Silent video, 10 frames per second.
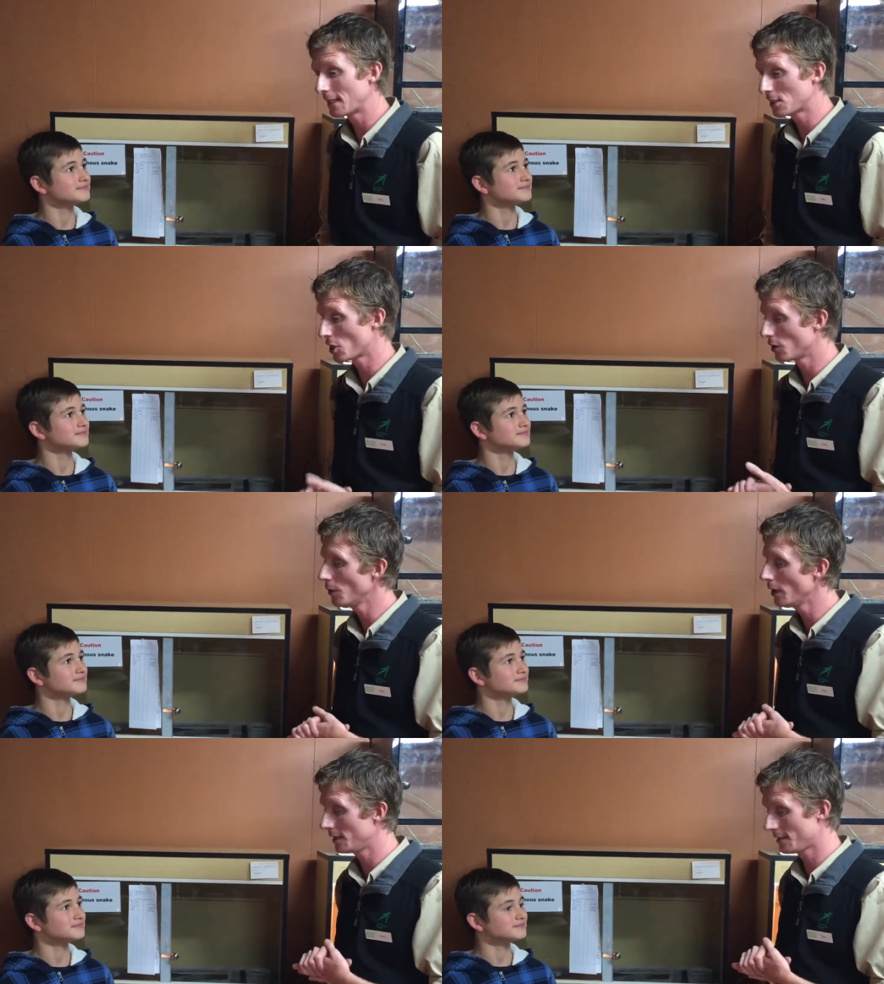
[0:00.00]
Speaker 1: thing to do
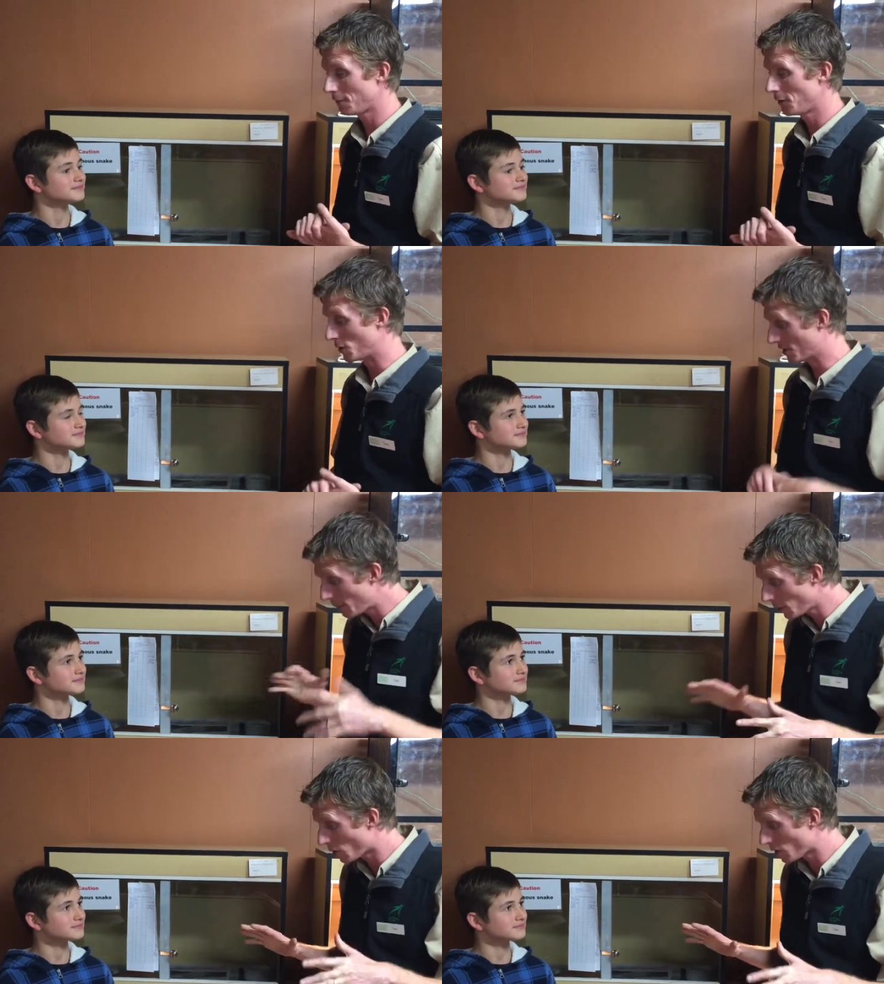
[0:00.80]
is if you stumble